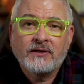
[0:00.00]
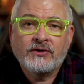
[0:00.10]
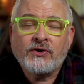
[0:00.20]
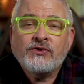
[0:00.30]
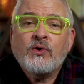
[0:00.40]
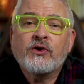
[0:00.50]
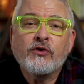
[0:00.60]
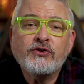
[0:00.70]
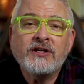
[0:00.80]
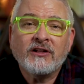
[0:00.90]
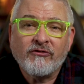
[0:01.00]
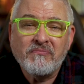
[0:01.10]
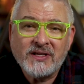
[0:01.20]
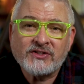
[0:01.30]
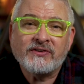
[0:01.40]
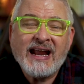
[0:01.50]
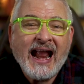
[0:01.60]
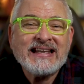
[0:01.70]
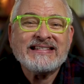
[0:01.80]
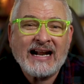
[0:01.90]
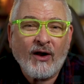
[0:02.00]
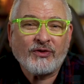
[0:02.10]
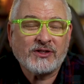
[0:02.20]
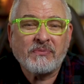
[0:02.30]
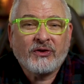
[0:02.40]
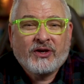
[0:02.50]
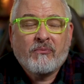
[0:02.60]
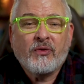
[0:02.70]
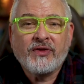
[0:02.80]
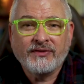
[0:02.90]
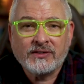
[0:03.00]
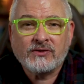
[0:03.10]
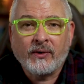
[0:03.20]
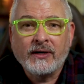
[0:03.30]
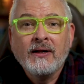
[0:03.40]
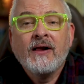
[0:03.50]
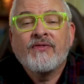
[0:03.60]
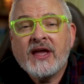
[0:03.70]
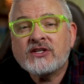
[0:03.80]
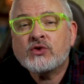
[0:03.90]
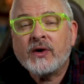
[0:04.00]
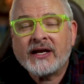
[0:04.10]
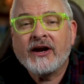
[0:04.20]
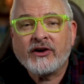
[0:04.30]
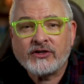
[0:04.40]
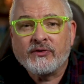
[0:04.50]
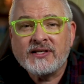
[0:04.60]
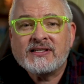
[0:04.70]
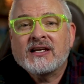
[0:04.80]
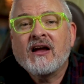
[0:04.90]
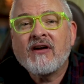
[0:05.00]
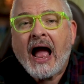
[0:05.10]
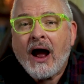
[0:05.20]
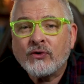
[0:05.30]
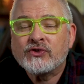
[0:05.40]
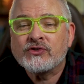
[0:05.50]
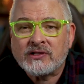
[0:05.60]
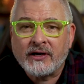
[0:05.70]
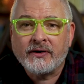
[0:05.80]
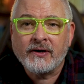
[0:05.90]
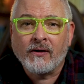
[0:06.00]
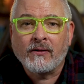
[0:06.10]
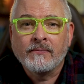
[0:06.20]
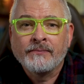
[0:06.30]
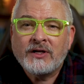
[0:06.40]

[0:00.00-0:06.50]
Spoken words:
There's also a good deal of mystery and doubt that's built up within the story, thanks to a characteristic of Hauser's Larry Hall.